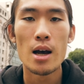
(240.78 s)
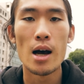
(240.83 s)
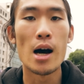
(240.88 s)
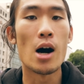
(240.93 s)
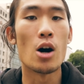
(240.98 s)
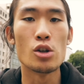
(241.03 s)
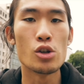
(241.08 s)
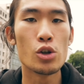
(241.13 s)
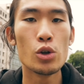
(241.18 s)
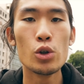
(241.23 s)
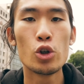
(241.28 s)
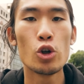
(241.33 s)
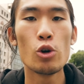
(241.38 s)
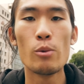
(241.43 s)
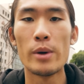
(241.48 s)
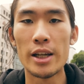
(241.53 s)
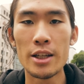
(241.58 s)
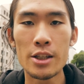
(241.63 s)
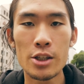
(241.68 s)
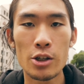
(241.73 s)
on
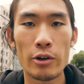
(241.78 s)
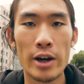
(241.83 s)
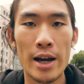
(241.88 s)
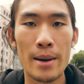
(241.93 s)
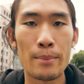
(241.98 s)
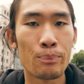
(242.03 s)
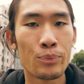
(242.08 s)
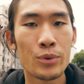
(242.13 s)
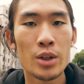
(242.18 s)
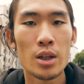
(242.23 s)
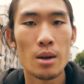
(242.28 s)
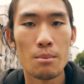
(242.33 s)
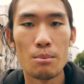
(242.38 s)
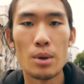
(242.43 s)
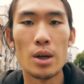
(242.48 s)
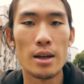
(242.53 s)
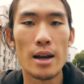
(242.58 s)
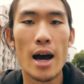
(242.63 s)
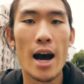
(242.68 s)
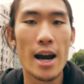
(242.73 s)
YouTube and Instagram,
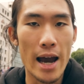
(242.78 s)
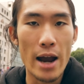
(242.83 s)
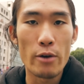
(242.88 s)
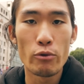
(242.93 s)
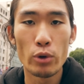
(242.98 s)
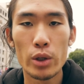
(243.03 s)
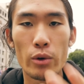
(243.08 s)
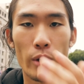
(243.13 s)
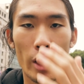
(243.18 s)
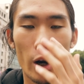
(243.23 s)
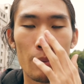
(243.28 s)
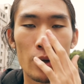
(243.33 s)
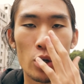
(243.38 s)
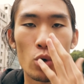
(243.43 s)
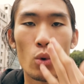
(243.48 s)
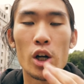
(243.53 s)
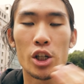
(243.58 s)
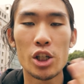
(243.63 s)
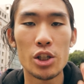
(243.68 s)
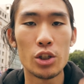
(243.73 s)
but I really recommend
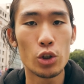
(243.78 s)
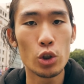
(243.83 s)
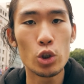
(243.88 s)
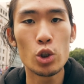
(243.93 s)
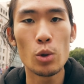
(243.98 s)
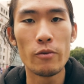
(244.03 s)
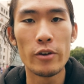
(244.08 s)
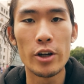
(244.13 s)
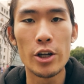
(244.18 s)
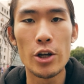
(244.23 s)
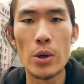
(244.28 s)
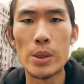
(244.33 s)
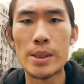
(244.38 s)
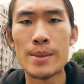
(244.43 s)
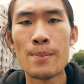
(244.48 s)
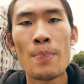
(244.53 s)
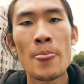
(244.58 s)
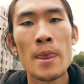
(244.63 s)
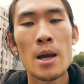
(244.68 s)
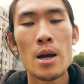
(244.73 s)
you watch his YouTube
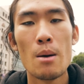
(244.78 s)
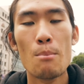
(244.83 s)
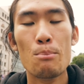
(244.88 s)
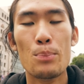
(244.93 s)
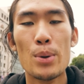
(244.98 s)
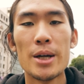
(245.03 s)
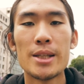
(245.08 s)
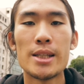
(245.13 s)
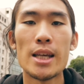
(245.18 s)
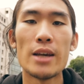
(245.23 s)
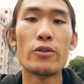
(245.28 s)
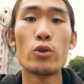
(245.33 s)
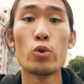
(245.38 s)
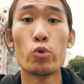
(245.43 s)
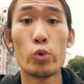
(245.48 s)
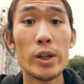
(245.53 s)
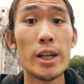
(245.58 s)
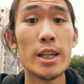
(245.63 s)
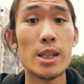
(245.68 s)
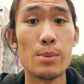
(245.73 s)
videos. But if you
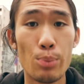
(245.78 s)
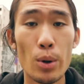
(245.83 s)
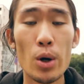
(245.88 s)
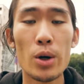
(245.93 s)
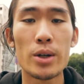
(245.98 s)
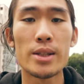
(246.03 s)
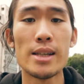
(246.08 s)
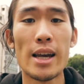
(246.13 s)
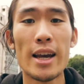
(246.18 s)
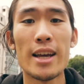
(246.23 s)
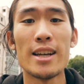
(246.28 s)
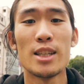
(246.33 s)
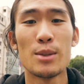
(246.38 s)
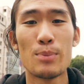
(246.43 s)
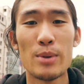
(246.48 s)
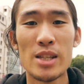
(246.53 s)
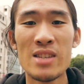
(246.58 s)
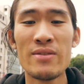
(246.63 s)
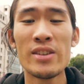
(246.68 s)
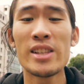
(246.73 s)
read his books, and
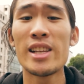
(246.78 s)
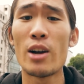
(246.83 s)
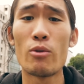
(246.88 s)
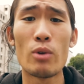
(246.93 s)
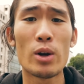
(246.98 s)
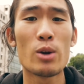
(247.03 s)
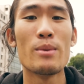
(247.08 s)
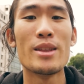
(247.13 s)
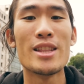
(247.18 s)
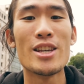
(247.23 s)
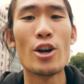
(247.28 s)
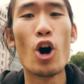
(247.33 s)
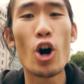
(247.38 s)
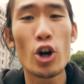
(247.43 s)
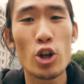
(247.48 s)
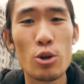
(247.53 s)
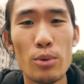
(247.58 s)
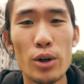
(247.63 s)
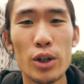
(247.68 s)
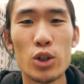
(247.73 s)
specifically I recommend the
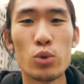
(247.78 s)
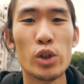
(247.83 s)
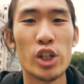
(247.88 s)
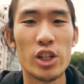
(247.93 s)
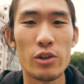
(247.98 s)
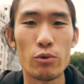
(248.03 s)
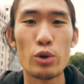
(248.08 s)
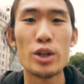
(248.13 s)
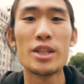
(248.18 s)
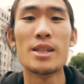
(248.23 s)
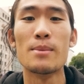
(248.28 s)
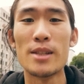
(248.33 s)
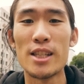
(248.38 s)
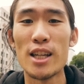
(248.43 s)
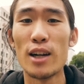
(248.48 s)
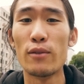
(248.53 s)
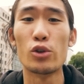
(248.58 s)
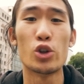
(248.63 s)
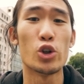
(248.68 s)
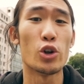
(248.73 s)
audiobooks, which he reads
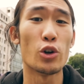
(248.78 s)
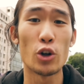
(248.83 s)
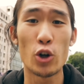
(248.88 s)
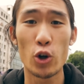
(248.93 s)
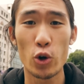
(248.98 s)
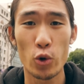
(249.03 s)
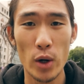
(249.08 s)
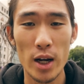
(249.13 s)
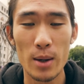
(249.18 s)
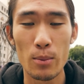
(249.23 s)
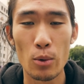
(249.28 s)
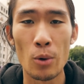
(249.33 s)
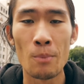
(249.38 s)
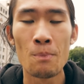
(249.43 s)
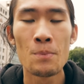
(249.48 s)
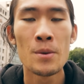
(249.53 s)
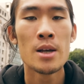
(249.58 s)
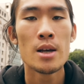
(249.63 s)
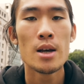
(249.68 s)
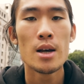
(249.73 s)
himself, which are incredible,
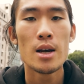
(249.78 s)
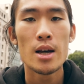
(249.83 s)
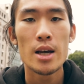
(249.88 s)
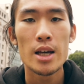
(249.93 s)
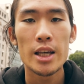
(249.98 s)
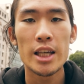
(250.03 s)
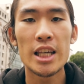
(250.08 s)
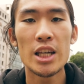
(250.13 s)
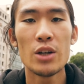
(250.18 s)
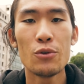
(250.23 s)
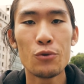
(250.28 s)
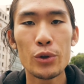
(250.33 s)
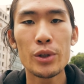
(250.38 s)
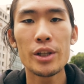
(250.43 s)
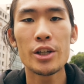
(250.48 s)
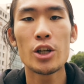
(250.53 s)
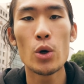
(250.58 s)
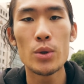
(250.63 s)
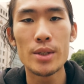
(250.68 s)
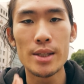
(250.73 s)
he
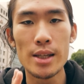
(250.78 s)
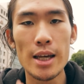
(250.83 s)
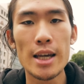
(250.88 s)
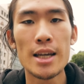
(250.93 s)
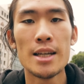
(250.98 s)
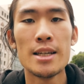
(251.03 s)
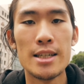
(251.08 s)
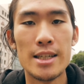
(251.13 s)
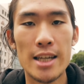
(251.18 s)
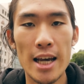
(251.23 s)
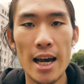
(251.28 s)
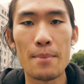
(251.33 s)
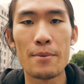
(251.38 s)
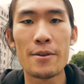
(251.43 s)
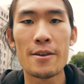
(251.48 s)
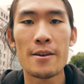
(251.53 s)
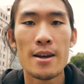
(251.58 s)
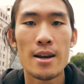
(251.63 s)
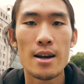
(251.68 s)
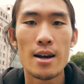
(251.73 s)
really goes in depth,
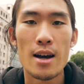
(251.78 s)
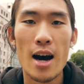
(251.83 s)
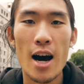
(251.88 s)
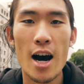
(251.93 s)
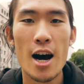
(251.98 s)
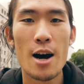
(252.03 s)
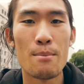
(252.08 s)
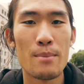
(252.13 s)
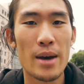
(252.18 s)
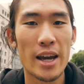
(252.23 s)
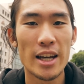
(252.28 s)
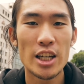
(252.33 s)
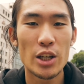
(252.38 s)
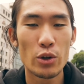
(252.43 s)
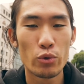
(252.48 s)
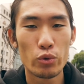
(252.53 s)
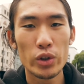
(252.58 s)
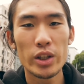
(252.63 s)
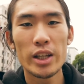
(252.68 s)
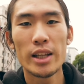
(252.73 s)
and
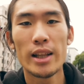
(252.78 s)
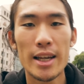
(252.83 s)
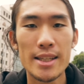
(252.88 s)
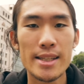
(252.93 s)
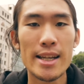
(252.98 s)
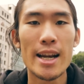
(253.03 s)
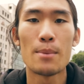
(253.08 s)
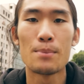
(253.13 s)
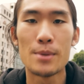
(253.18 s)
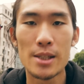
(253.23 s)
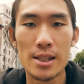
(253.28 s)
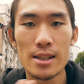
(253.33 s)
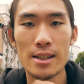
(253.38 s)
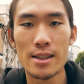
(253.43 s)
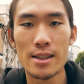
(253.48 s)
he really lays it out